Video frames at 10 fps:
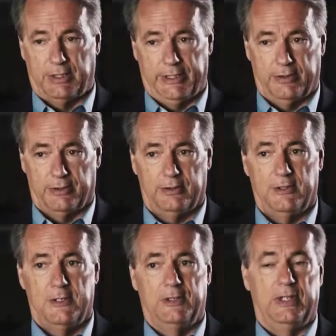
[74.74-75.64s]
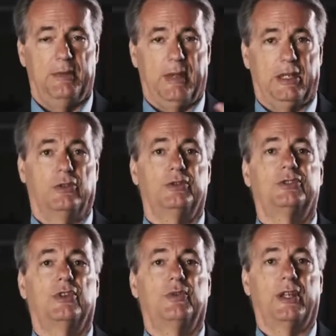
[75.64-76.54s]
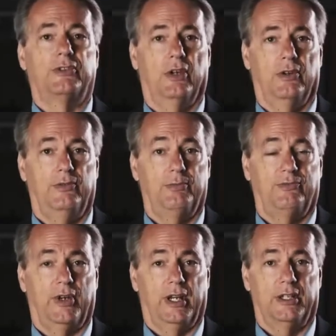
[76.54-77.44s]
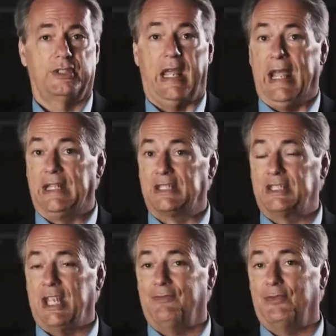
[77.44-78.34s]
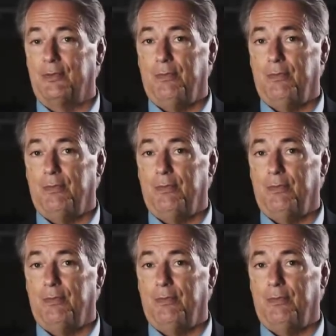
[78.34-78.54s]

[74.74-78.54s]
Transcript: leader named Auguste Rateau from France and Sanford